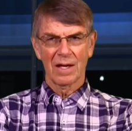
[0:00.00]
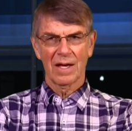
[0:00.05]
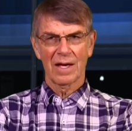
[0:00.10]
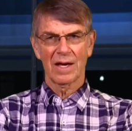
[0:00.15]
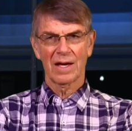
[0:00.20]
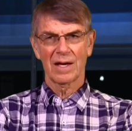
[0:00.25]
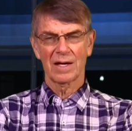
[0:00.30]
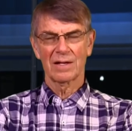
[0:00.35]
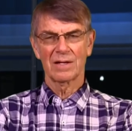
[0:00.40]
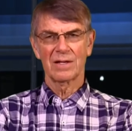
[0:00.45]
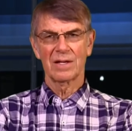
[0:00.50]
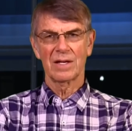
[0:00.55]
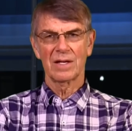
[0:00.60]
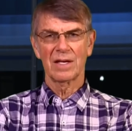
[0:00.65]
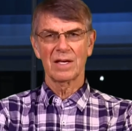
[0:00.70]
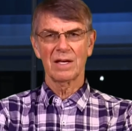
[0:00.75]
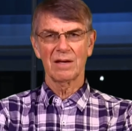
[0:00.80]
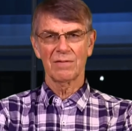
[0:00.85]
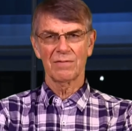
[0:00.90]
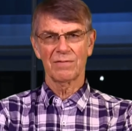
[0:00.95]
And
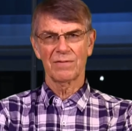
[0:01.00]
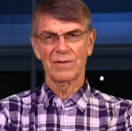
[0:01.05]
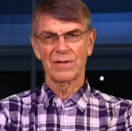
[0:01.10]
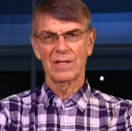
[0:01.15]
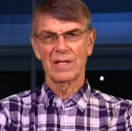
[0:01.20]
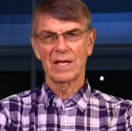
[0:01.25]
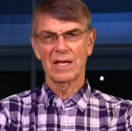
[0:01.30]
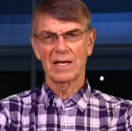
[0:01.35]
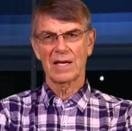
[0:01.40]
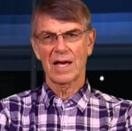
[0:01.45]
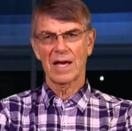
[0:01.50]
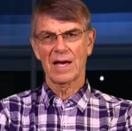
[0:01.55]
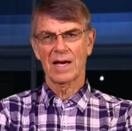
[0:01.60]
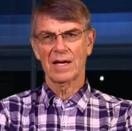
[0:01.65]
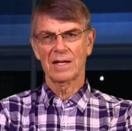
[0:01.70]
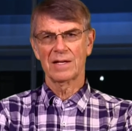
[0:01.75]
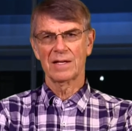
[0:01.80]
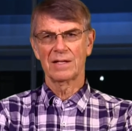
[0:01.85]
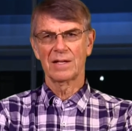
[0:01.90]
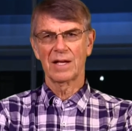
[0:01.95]
if they
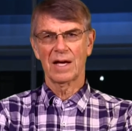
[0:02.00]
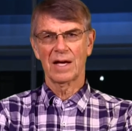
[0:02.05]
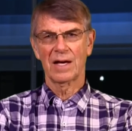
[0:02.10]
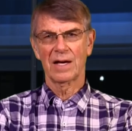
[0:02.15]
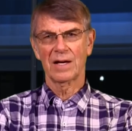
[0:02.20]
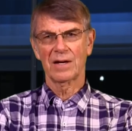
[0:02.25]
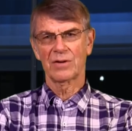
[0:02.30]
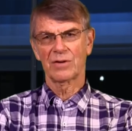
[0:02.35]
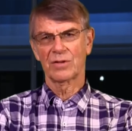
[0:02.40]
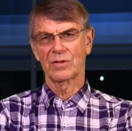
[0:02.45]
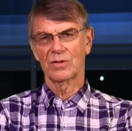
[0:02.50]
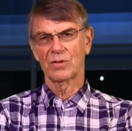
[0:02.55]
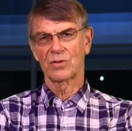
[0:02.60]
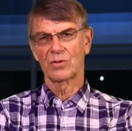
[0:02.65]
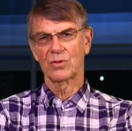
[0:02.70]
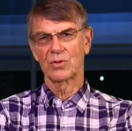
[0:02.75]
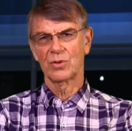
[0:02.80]
added iron